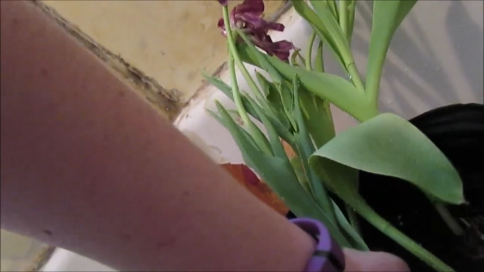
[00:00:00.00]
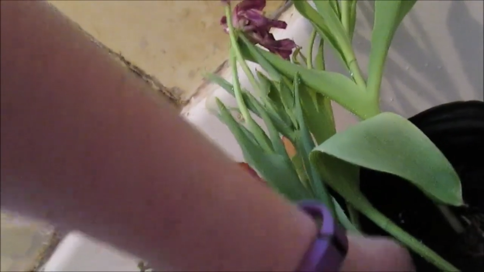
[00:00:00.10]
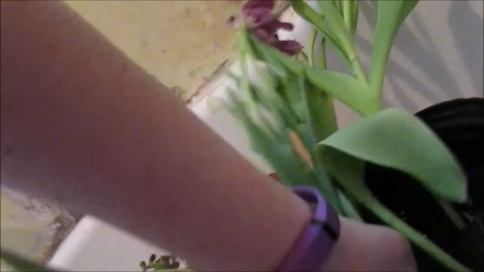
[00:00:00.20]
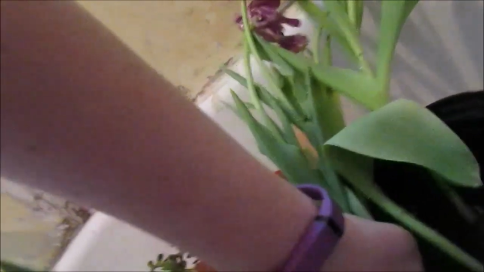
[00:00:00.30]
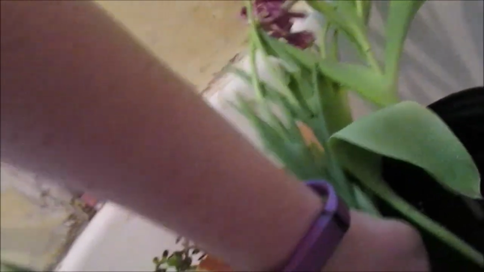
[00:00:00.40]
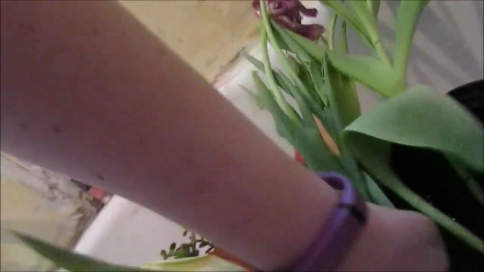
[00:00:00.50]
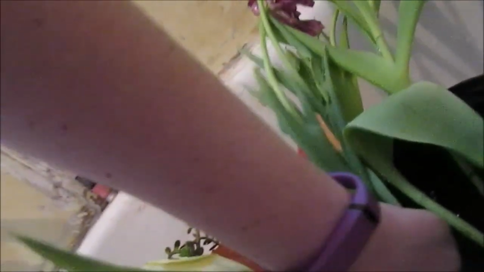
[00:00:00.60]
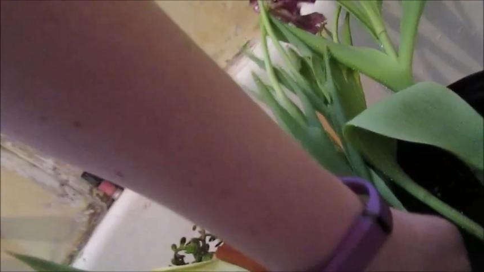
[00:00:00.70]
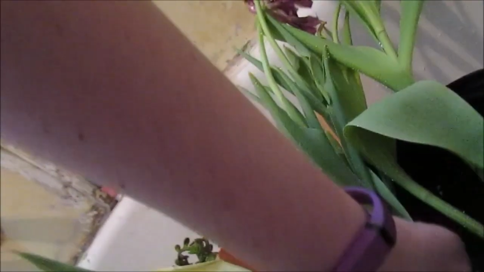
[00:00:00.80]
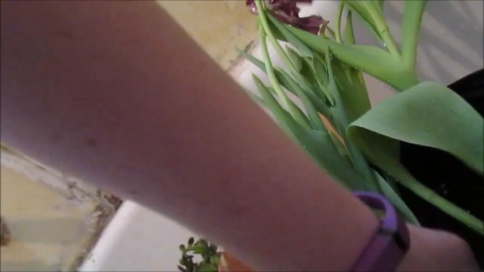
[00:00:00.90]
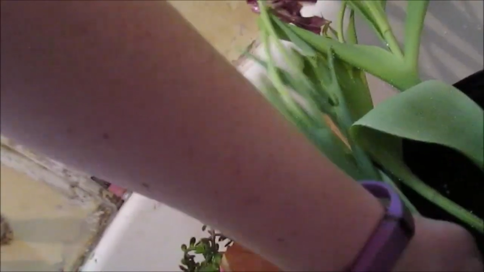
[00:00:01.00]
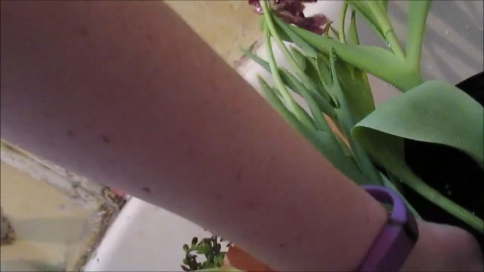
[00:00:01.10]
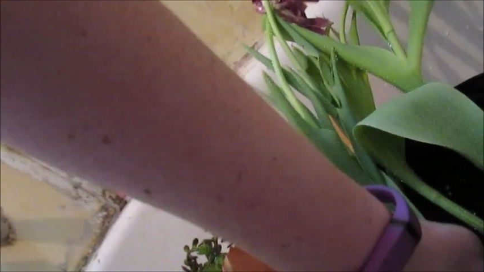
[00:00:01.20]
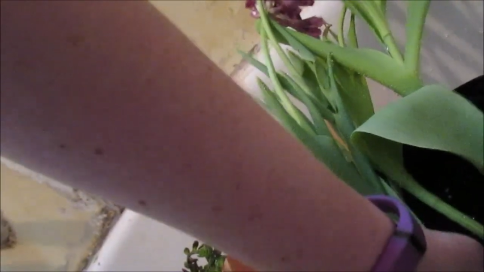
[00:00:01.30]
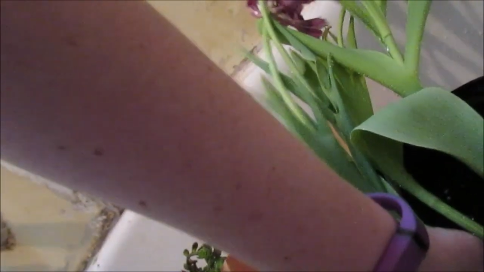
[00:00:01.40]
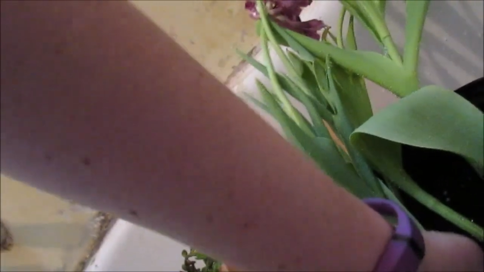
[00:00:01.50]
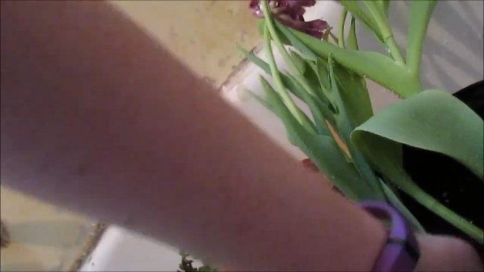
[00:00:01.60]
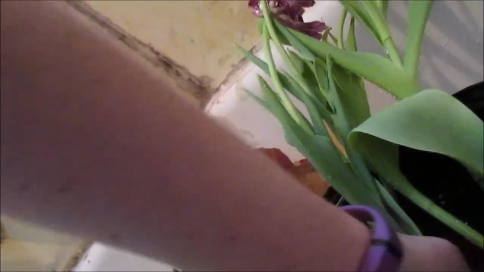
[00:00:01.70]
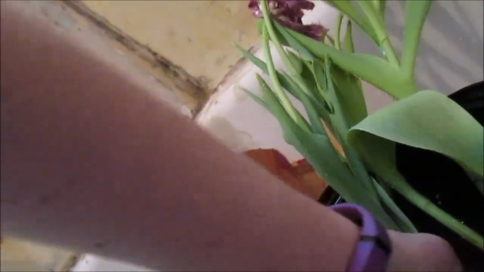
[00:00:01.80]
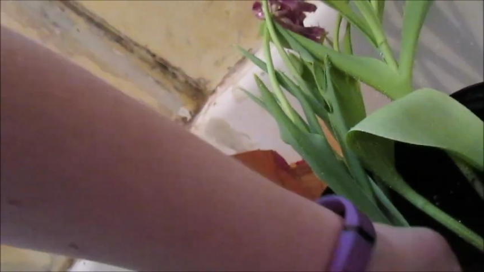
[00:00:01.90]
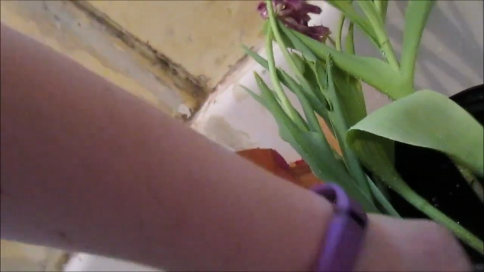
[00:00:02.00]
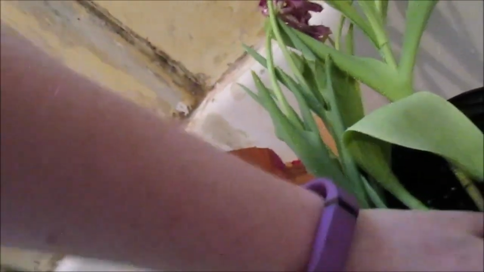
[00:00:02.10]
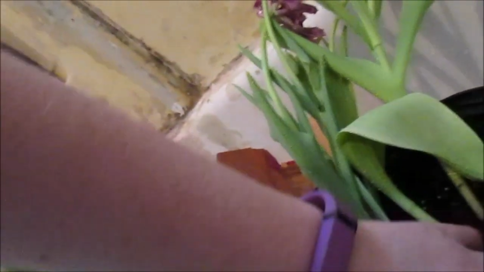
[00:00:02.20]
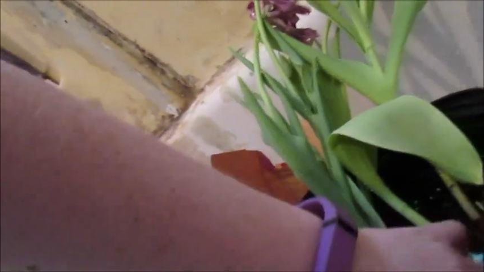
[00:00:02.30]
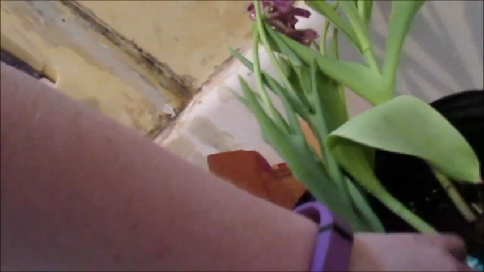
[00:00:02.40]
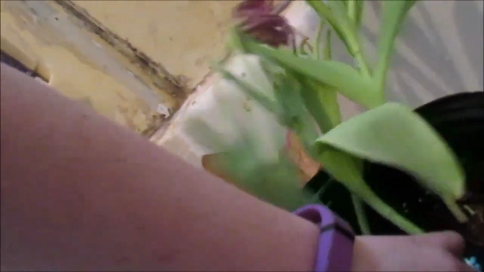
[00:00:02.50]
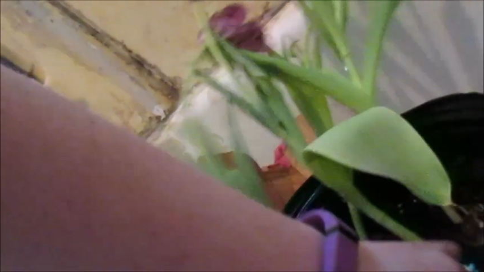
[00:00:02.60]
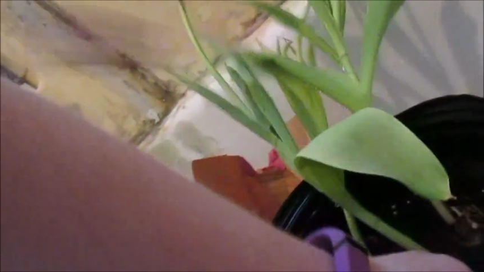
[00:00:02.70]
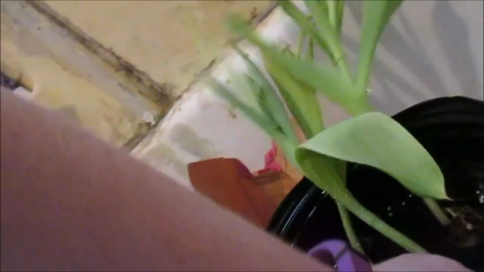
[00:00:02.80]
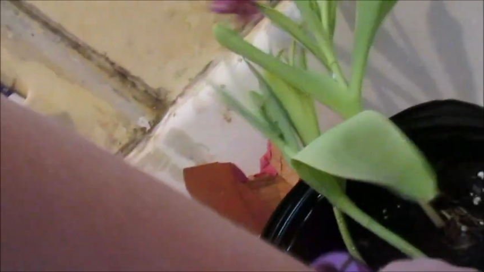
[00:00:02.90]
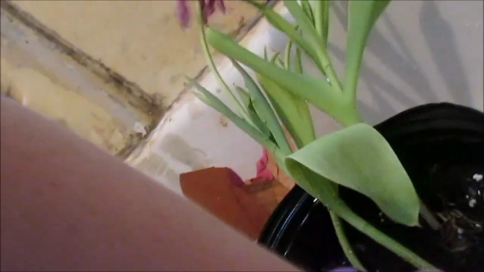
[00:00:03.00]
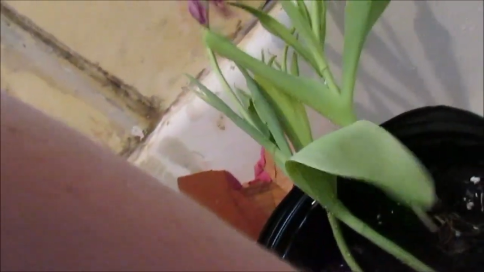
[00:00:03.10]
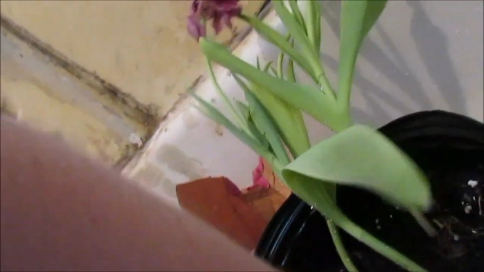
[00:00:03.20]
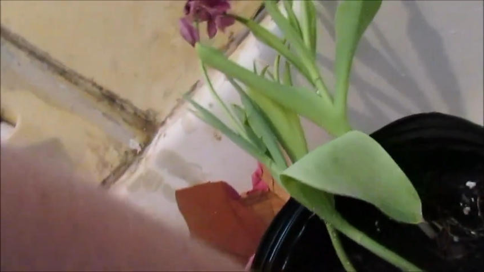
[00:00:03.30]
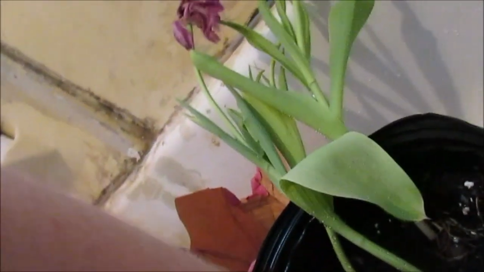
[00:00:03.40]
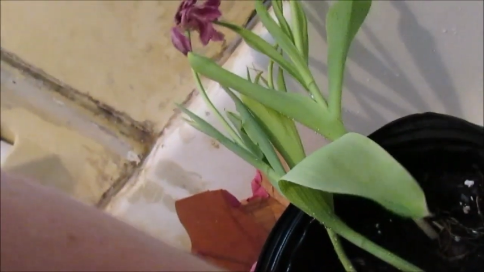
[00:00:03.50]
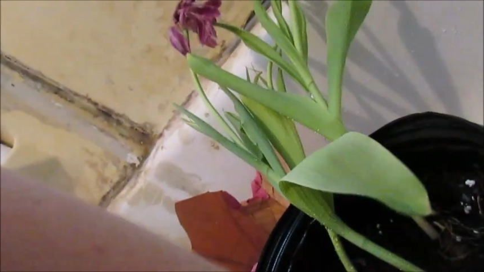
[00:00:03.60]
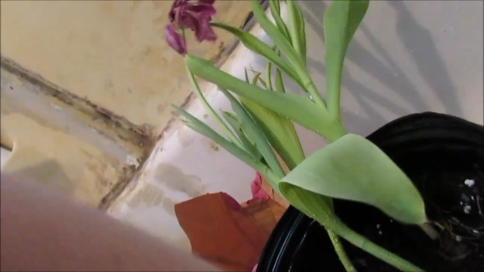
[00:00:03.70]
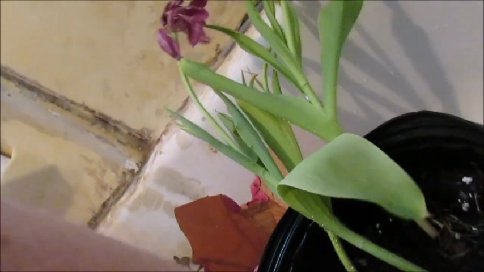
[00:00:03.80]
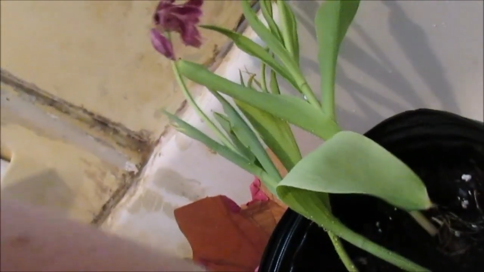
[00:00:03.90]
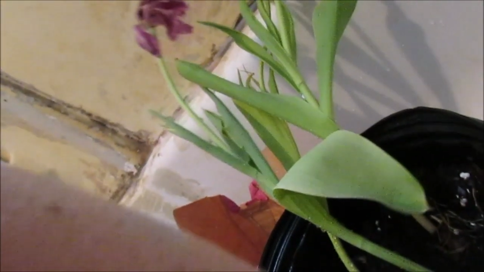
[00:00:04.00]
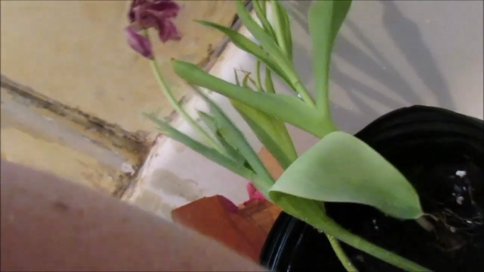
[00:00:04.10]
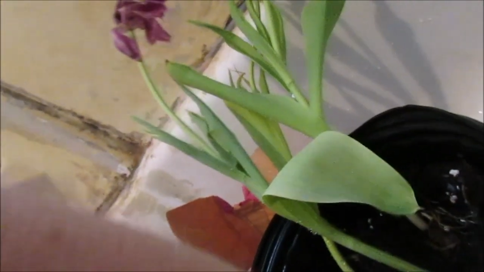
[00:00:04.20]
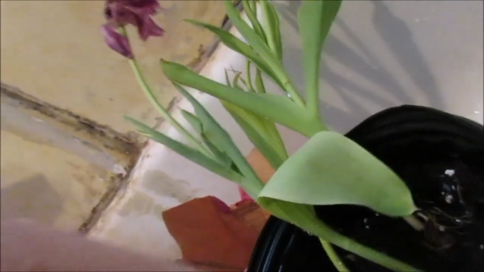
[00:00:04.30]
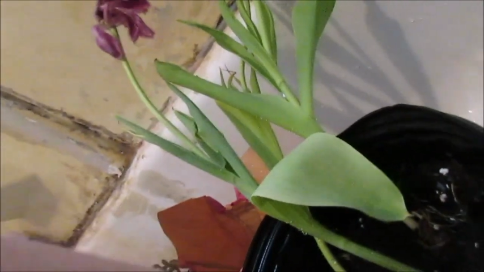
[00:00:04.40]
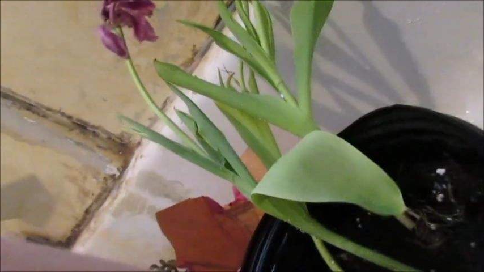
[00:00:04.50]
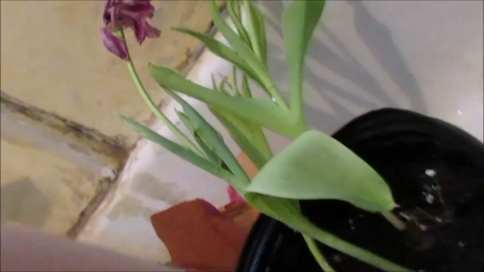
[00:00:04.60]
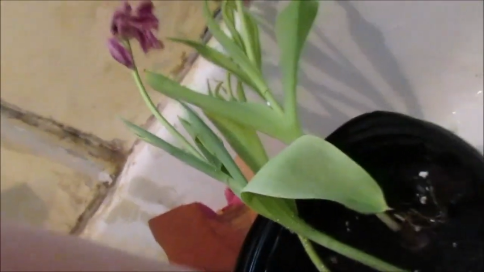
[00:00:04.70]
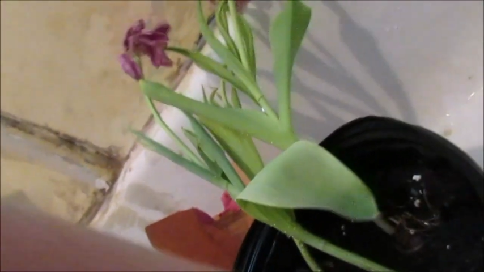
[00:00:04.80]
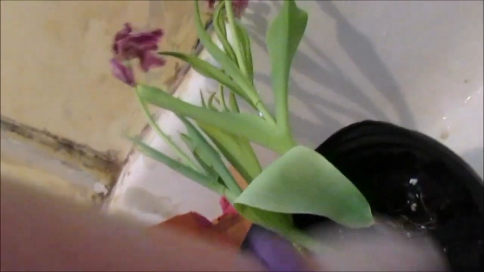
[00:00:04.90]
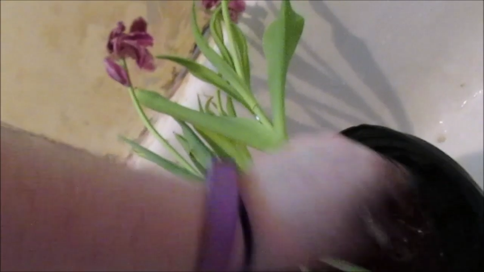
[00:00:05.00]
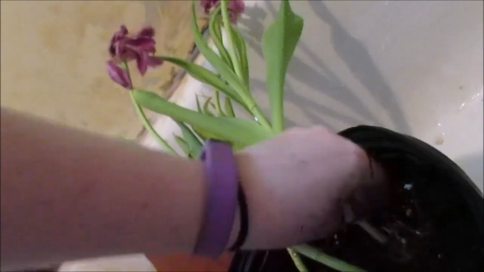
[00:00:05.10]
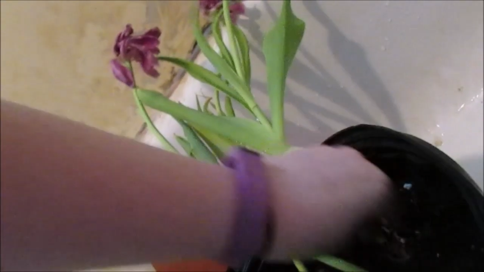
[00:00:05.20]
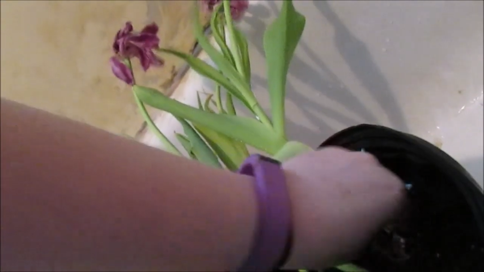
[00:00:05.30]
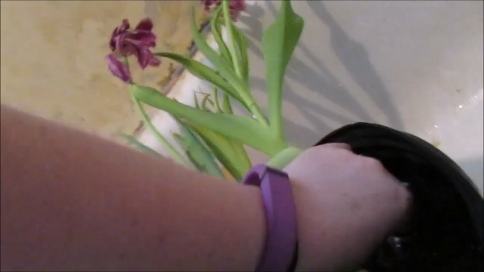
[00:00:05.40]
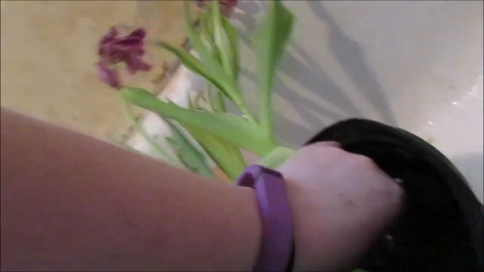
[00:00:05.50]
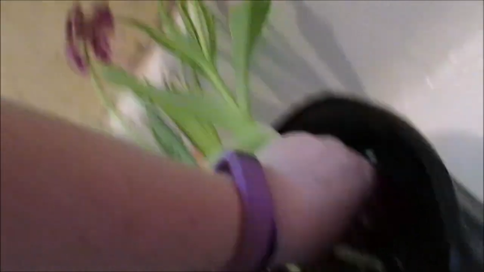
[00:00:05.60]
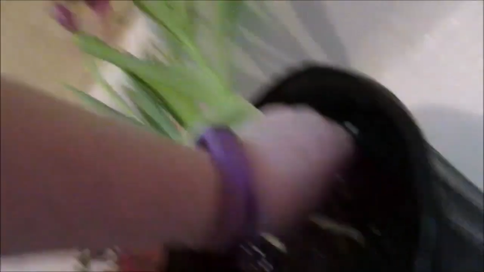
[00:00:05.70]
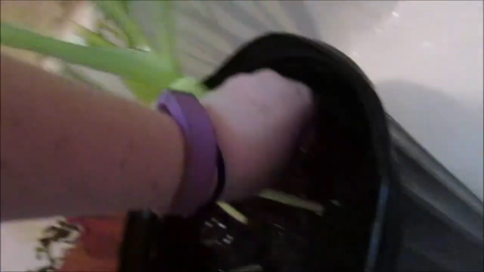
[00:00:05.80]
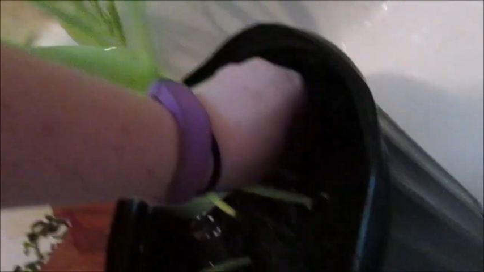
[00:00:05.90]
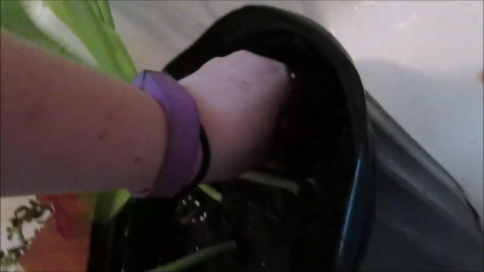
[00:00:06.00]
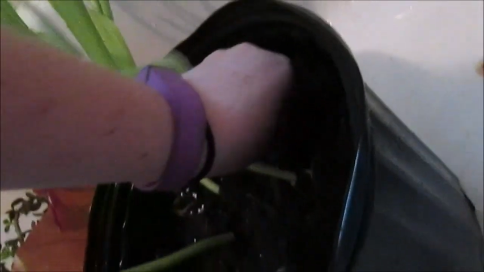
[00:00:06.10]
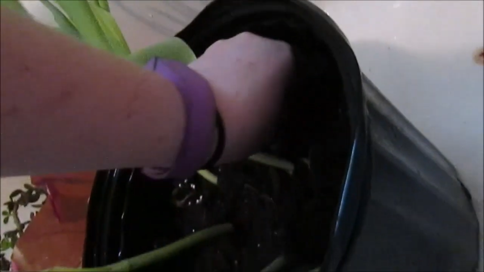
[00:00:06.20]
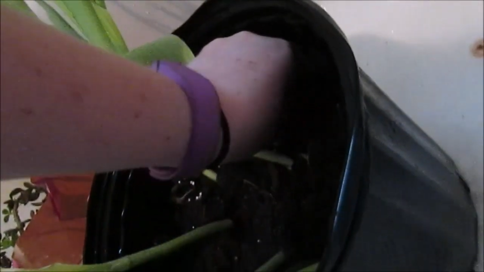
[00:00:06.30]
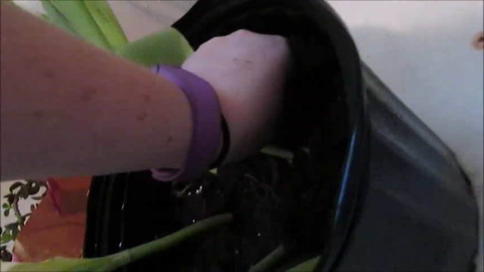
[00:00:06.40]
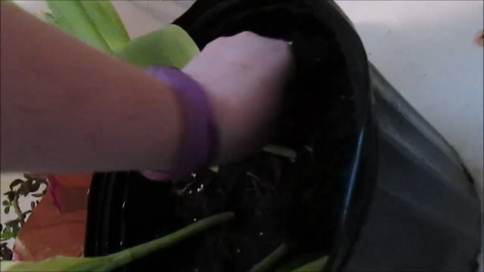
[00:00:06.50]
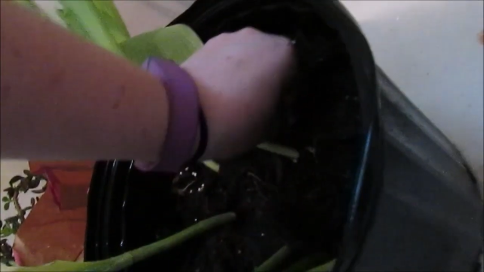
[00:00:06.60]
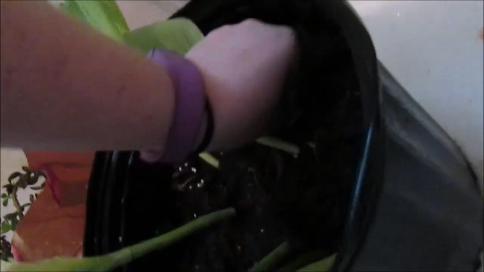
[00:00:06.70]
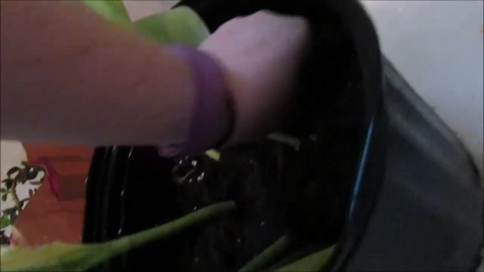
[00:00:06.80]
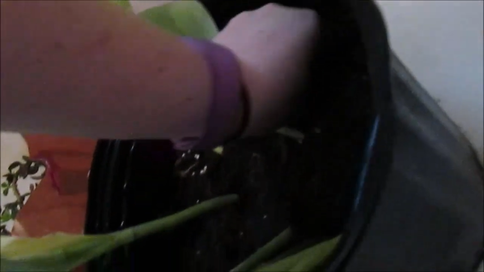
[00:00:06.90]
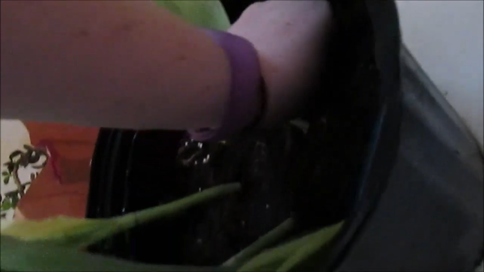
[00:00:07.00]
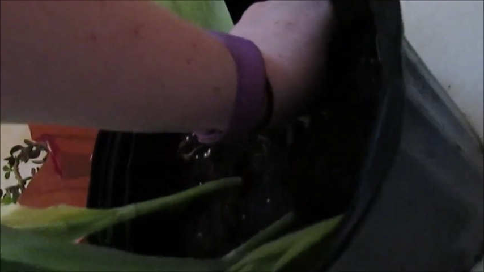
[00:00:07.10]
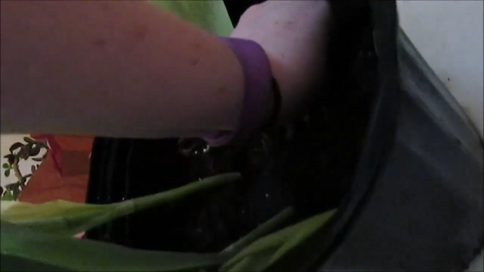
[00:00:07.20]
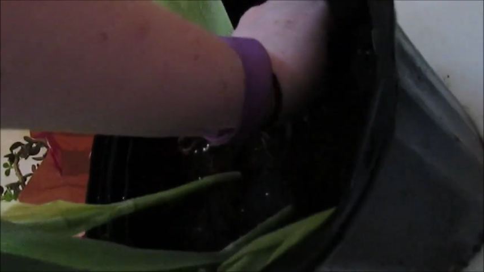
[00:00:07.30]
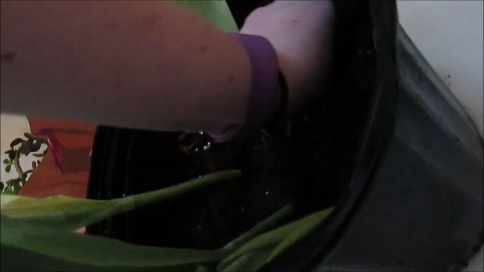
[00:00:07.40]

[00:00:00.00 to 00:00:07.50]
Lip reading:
No face is visible, so there are no lips to read.